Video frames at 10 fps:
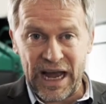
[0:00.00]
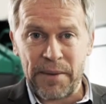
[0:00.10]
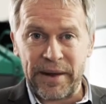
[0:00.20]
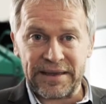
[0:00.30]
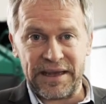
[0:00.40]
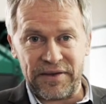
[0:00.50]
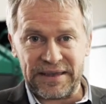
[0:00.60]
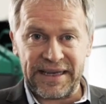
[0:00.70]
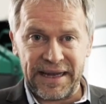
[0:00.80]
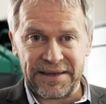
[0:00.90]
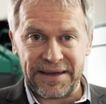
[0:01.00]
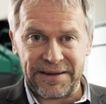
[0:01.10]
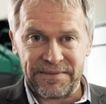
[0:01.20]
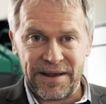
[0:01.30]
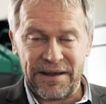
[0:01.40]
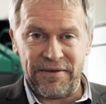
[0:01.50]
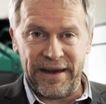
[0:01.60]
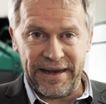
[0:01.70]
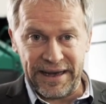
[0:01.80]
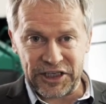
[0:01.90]
makes work more efficient.
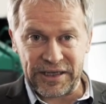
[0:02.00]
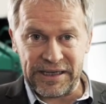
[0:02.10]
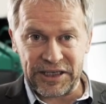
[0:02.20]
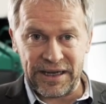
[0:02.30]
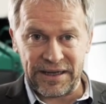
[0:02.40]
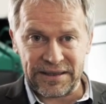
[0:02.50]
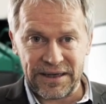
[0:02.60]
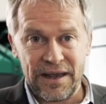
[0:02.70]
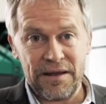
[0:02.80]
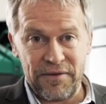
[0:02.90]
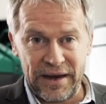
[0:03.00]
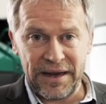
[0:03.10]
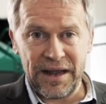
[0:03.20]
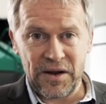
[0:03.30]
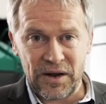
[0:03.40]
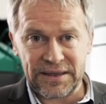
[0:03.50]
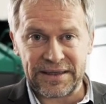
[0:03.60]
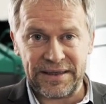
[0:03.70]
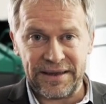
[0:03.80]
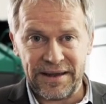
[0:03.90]
Fewer downtimes, lower
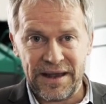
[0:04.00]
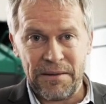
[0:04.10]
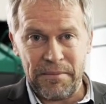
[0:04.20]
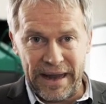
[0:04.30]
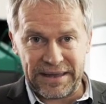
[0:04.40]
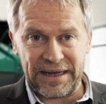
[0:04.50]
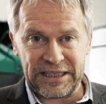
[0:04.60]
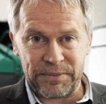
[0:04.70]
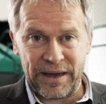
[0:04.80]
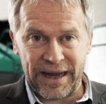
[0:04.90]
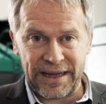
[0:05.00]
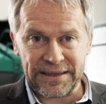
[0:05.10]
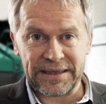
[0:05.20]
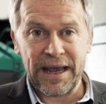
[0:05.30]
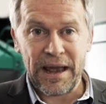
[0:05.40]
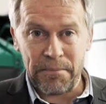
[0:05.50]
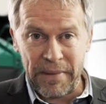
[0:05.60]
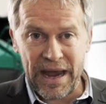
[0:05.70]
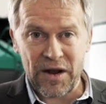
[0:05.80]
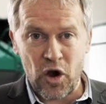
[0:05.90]
costs, more transparency,
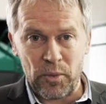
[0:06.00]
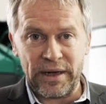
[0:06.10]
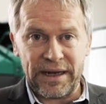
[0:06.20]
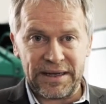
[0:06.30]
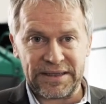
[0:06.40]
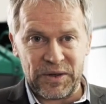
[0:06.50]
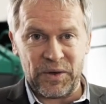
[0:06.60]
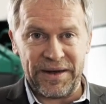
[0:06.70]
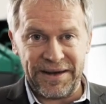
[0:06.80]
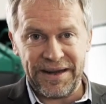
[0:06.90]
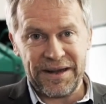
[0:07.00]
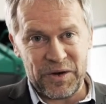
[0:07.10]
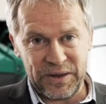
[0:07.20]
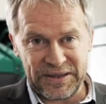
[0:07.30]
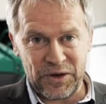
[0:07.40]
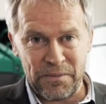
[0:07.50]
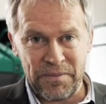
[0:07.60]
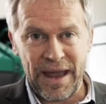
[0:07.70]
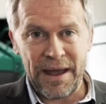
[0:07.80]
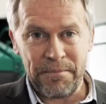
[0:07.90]
better communication. In short,
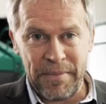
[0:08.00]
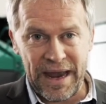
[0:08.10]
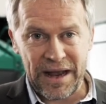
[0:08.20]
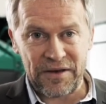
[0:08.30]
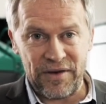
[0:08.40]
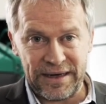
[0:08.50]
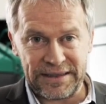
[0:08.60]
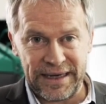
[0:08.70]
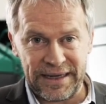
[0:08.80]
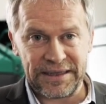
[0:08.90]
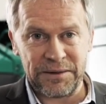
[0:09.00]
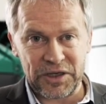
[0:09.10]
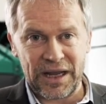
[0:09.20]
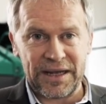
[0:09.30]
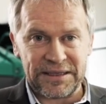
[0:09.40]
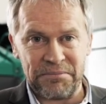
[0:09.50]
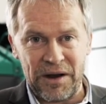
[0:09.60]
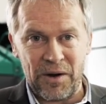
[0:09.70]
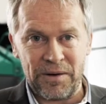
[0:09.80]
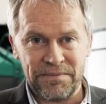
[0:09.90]
more quality in road construction.
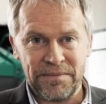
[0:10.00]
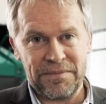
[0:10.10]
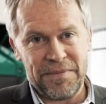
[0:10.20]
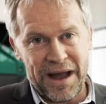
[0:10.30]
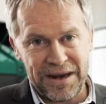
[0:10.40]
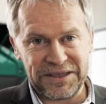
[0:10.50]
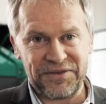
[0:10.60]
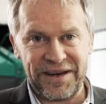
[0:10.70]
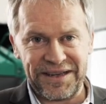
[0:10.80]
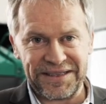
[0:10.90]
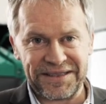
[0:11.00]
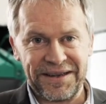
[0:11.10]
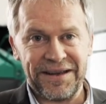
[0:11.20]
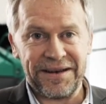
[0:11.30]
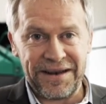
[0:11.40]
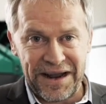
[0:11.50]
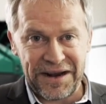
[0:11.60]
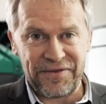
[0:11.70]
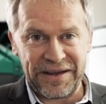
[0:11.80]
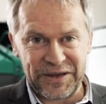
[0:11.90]
Work flows smoothly,
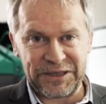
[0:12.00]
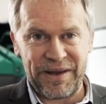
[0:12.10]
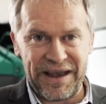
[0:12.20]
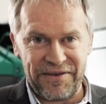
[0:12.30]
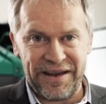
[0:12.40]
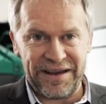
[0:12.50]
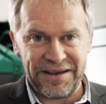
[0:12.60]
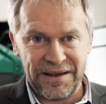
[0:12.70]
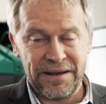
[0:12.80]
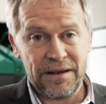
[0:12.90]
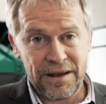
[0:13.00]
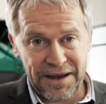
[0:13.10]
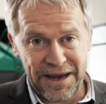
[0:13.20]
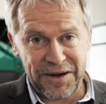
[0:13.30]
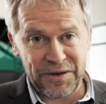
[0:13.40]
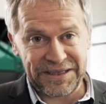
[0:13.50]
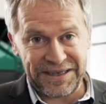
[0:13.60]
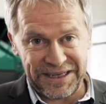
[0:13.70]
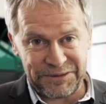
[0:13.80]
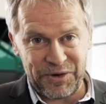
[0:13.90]
thanks to VÖGELE paving. See
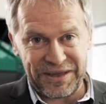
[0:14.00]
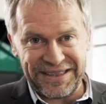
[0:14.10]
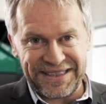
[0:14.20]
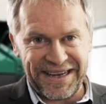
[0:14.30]
the potential for